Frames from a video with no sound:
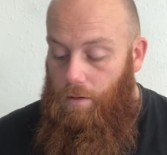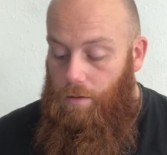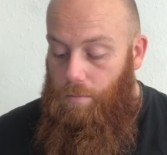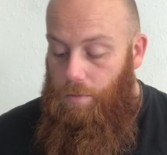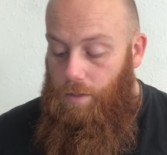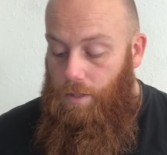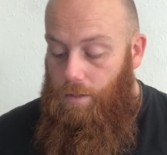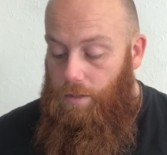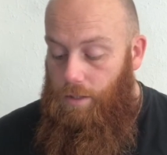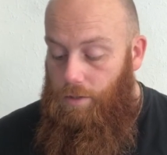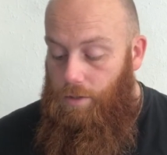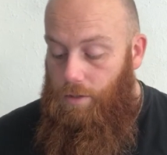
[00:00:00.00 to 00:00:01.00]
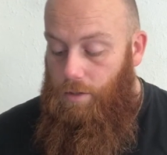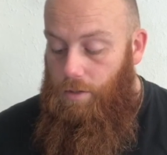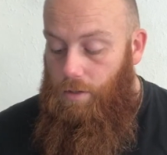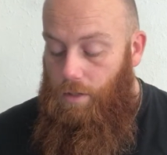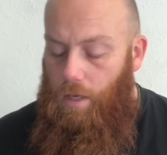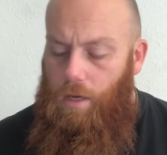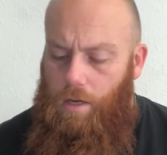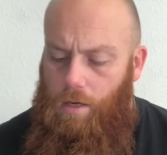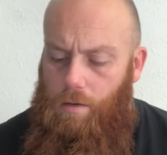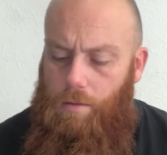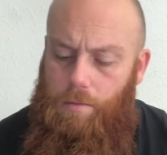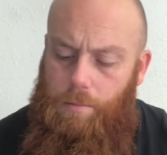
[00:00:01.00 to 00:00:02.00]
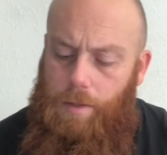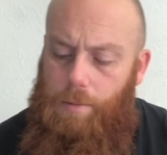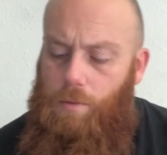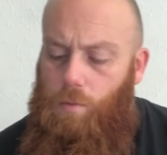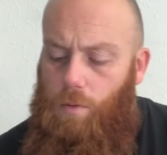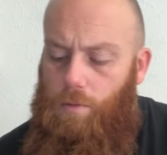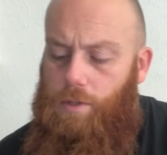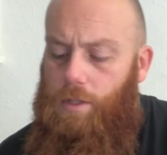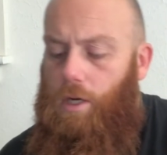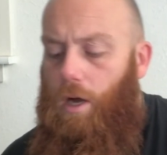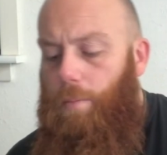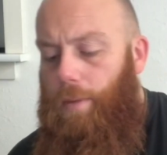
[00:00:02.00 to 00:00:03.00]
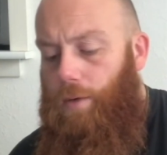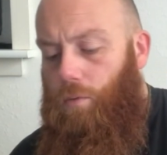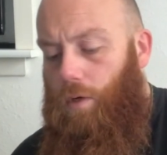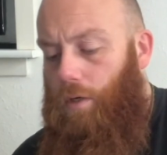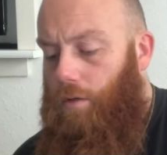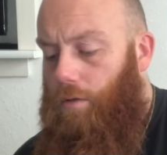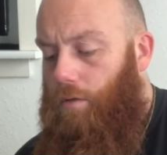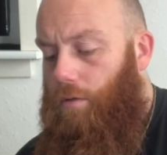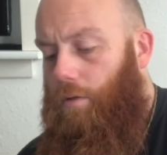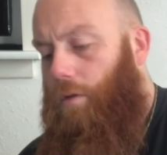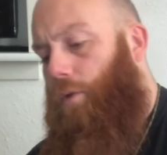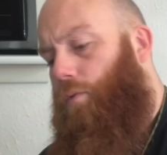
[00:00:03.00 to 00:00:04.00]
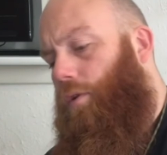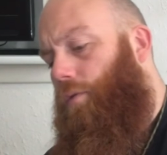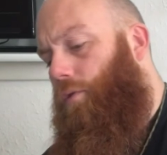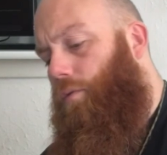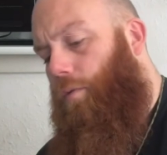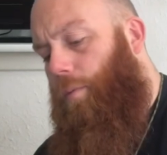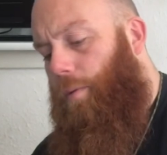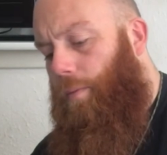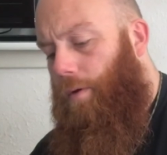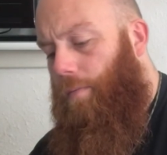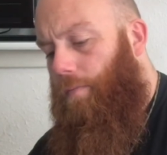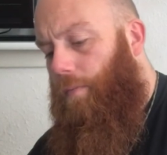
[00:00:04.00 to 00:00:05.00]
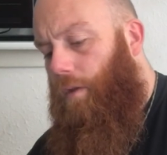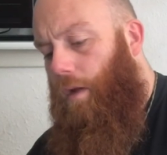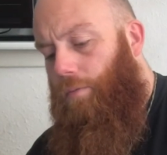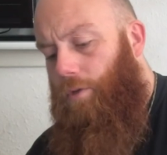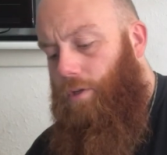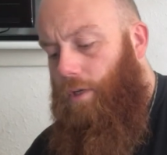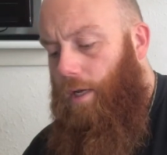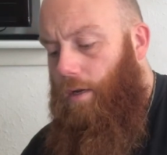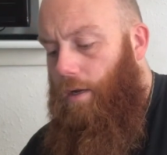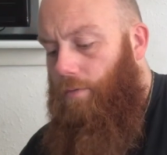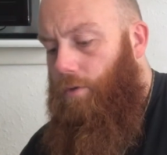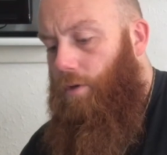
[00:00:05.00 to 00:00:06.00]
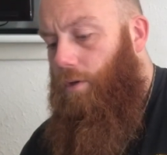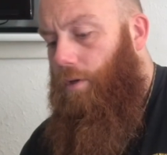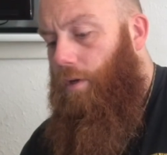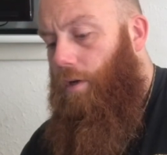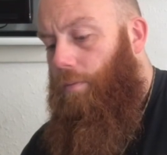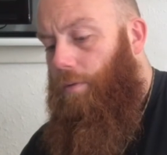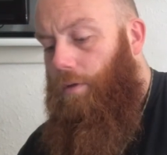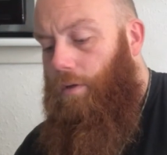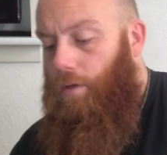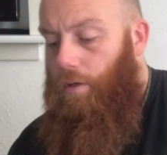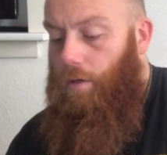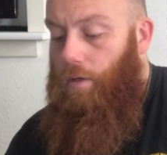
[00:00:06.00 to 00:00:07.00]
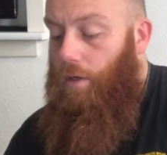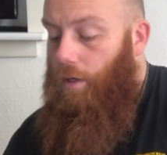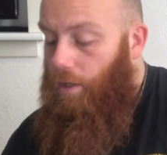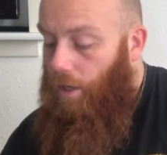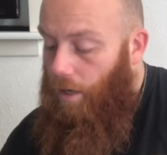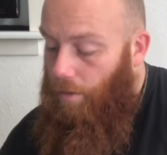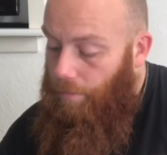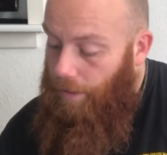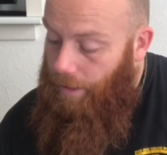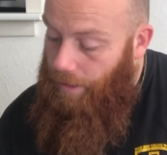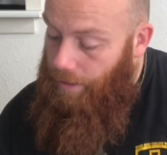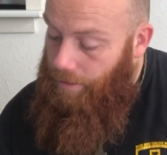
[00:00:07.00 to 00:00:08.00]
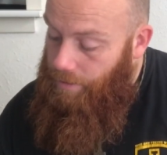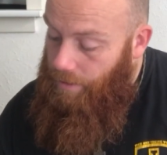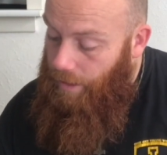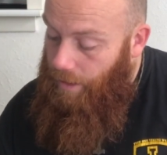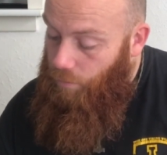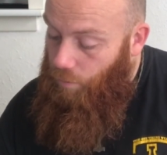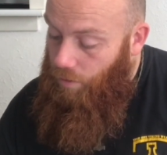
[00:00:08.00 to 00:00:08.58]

Specialization. Maybe what was the combat one? Anyone of you remember? I'm just gonna have to look it up. Combat, add